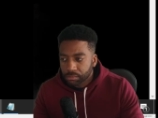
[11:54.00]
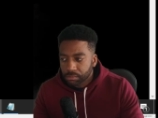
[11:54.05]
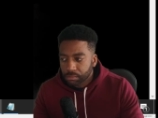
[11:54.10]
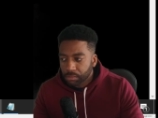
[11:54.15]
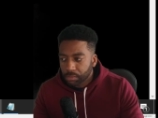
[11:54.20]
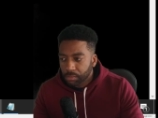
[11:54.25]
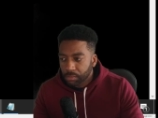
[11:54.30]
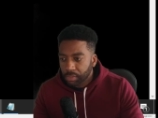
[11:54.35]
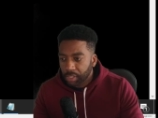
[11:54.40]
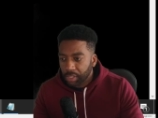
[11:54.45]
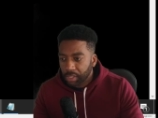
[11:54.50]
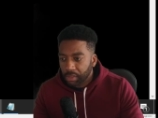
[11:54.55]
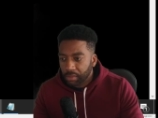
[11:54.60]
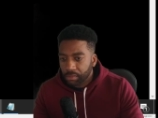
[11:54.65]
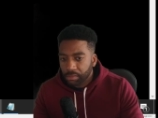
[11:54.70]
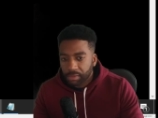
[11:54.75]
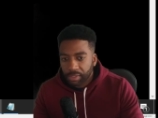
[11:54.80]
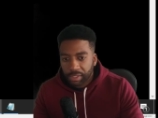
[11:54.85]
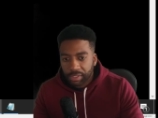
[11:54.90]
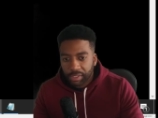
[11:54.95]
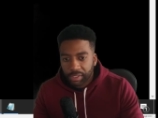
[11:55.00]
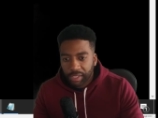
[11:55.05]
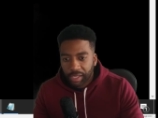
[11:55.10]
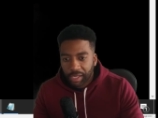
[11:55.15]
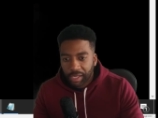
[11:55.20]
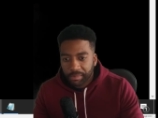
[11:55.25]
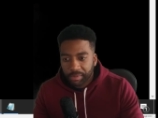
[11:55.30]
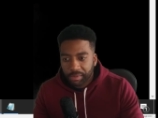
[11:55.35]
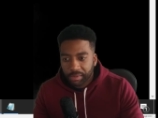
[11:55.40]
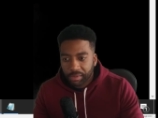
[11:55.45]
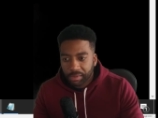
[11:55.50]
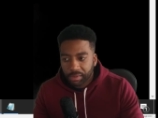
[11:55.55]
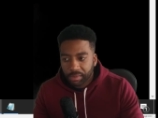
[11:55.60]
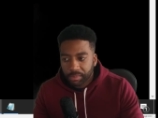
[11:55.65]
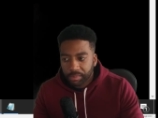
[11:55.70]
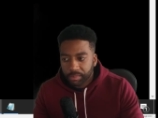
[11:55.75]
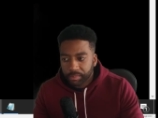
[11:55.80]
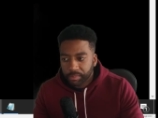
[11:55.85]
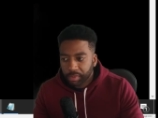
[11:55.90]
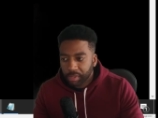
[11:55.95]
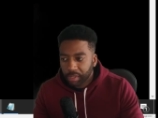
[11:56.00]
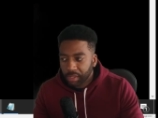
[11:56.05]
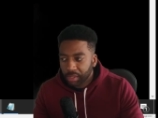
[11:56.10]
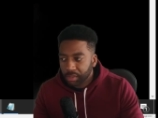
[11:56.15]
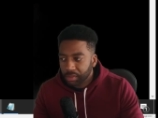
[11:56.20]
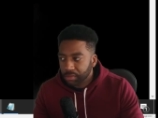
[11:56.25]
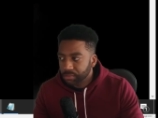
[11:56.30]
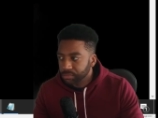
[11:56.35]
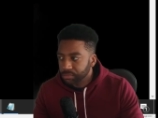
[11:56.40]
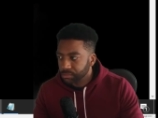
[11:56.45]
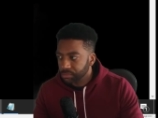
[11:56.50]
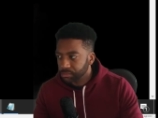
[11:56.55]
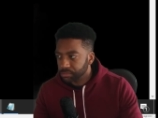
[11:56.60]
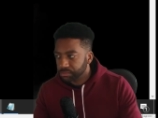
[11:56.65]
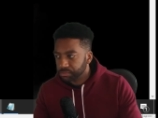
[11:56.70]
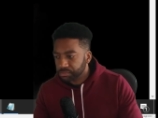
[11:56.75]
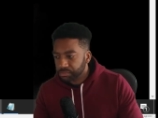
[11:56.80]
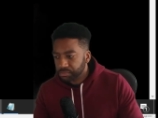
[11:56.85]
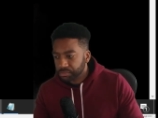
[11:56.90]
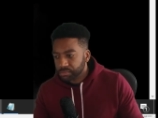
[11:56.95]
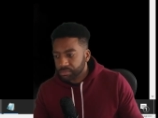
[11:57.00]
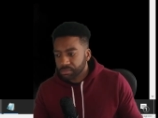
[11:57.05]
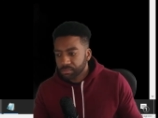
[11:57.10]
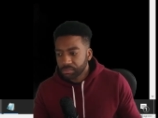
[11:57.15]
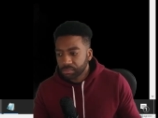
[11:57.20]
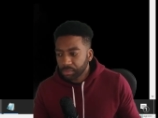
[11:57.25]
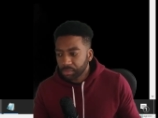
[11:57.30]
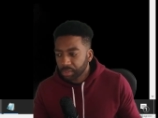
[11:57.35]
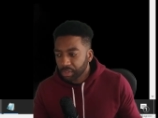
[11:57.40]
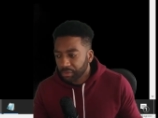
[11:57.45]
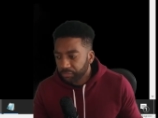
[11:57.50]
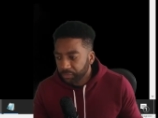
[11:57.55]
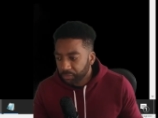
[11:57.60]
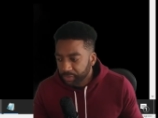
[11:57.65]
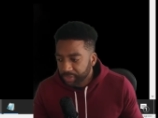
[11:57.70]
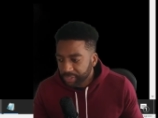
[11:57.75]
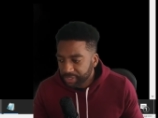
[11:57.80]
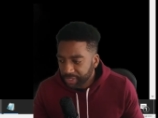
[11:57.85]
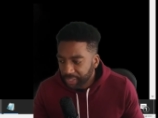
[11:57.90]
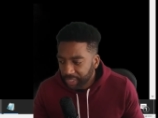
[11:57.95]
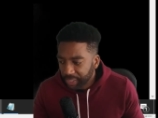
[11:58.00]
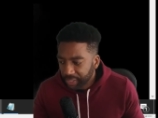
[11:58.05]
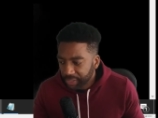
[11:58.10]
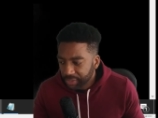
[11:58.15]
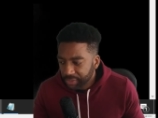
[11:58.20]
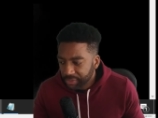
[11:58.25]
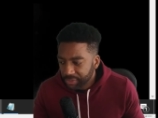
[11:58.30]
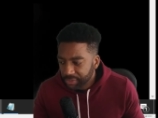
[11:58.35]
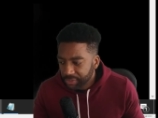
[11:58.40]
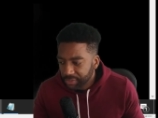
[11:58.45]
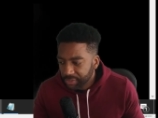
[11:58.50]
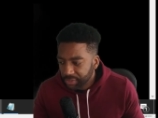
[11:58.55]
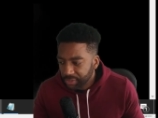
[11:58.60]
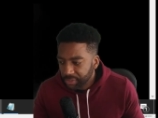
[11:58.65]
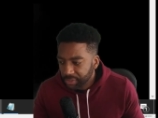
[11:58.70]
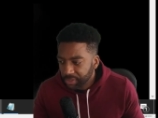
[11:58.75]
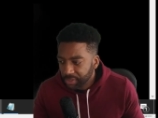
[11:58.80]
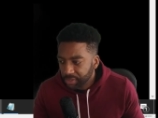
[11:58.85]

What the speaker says: Now, nothing happened, but if we want to check to see